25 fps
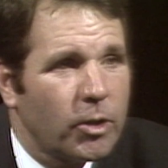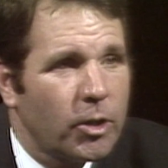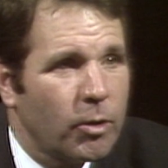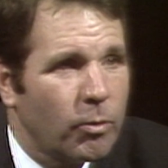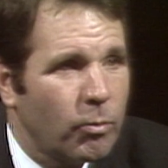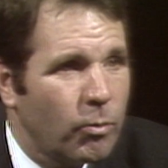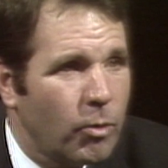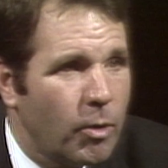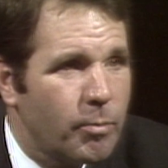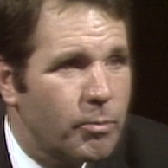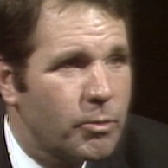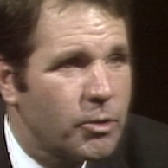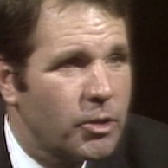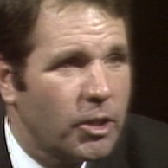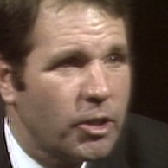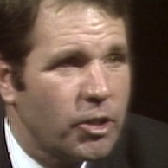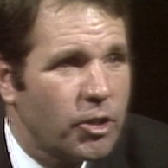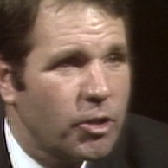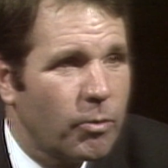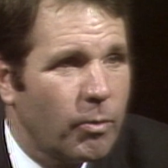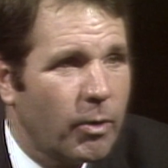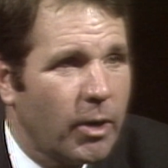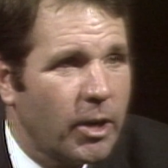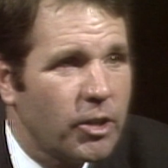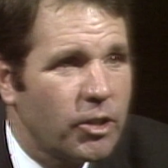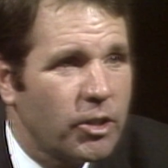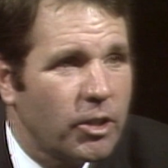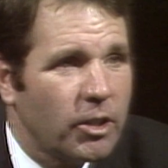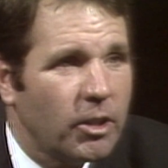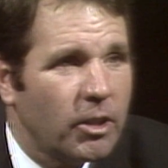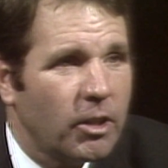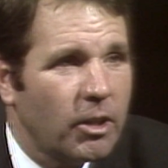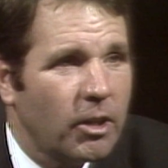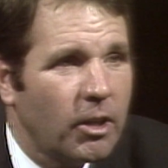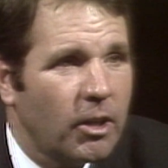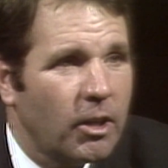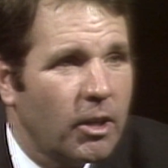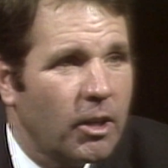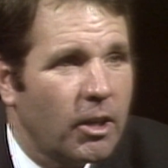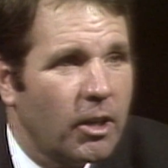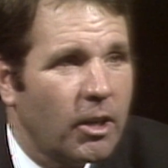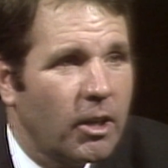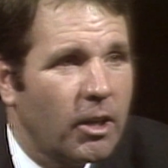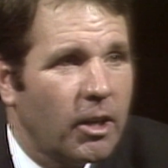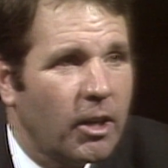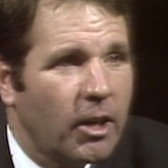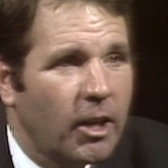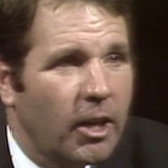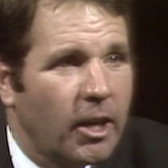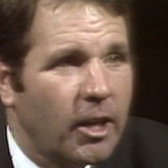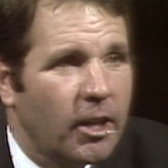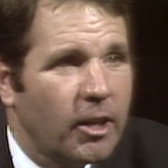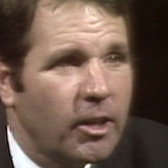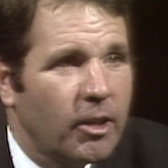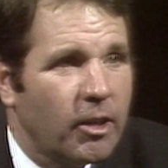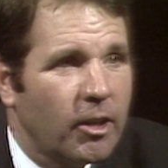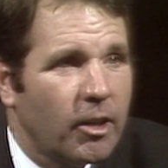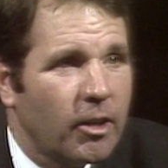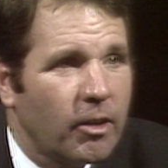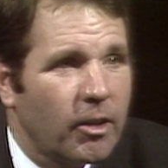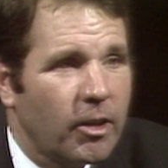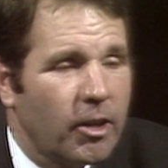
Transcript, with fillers: the whoop situation. And uh,